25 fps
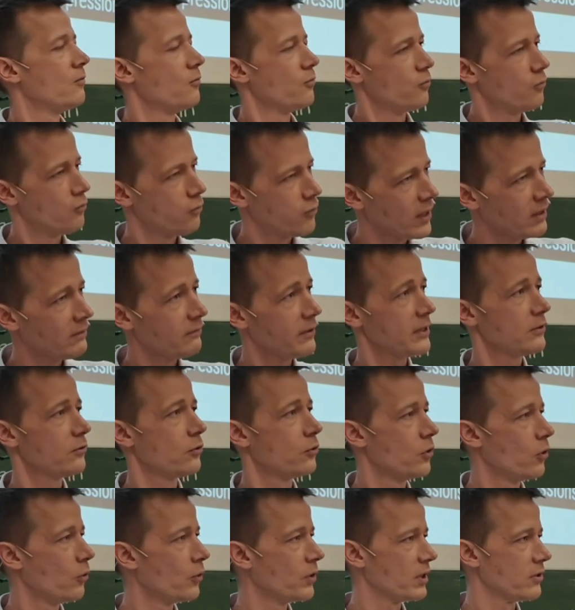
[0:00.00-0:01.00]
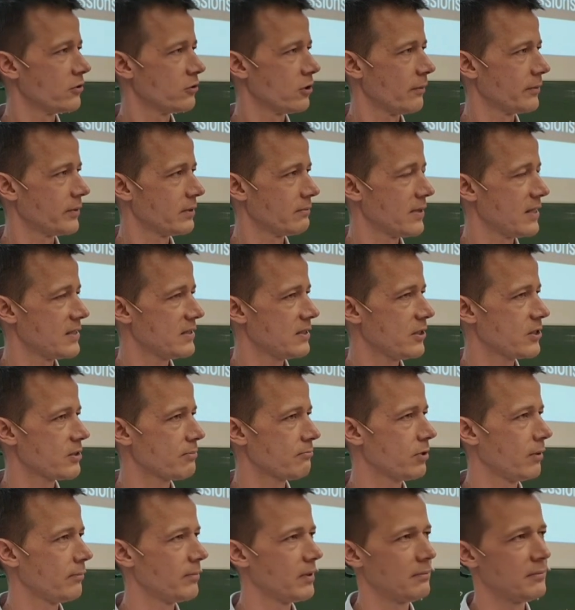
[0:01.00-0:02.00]
One way to know that your optimization
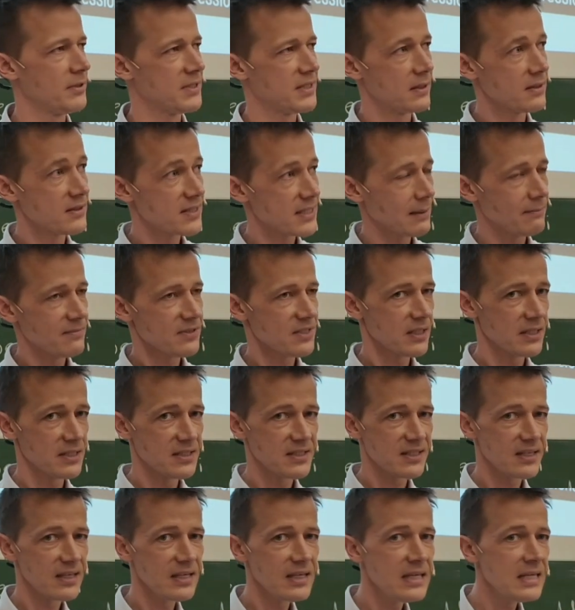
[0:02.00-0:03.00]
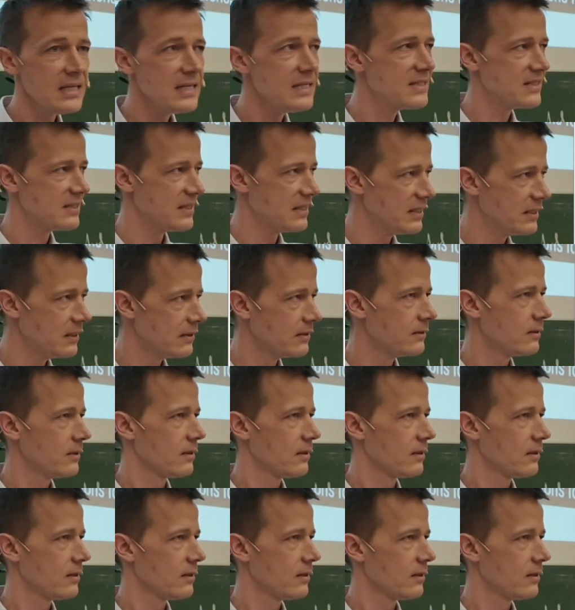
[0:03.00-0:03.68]
problem is in some sense easy